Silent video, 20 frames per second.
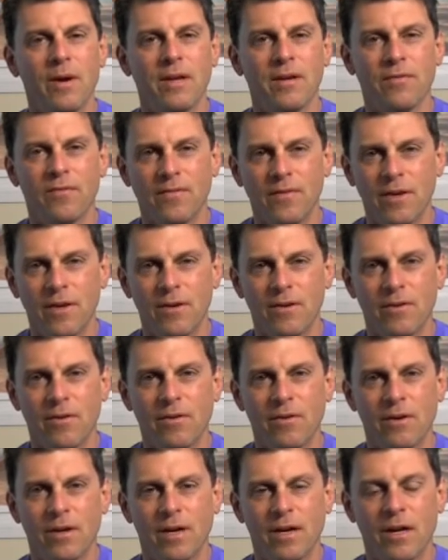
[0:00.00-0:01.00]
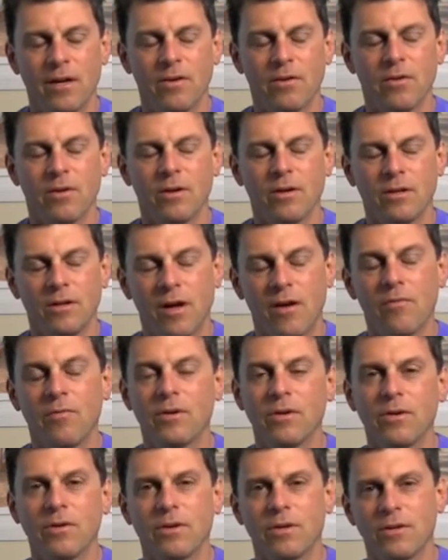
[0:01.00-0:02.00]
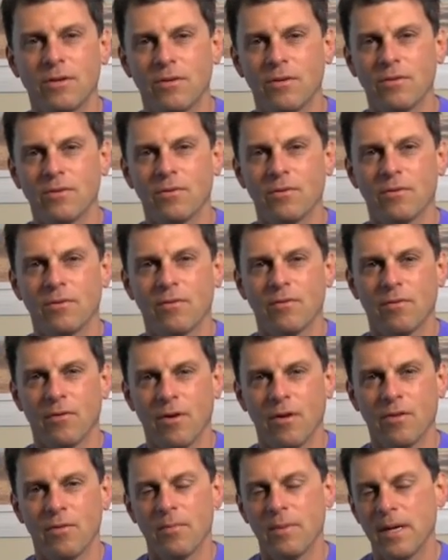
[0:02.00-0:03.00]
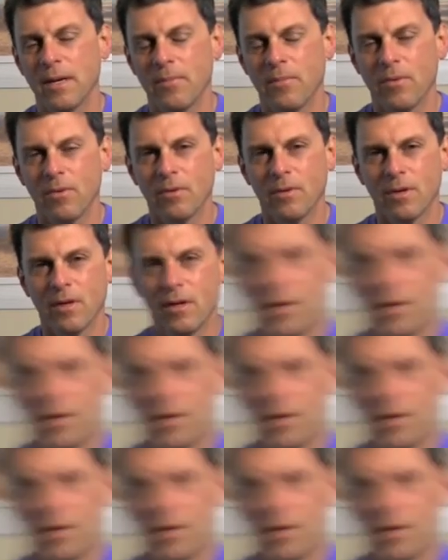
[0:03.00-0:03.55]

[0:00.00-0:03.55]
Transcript: way you feel, and you're going to love what you can do for other people.